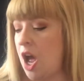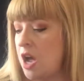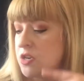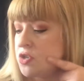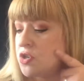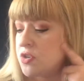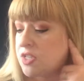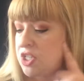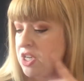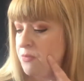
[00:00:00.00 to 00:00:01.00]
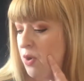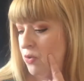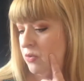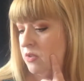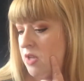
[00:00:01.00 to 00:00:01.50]
under the
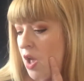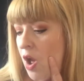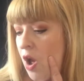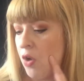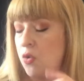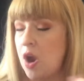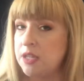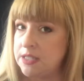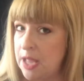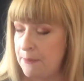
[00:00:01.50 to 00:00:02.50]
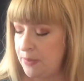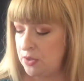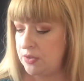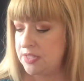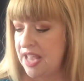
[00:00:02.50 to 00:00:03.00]
cheekbones, across temples,